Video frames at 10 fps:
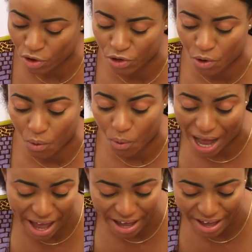on your
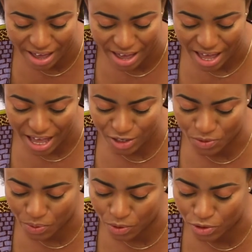why as
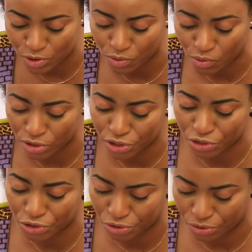opposed to what
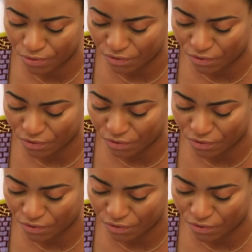you do.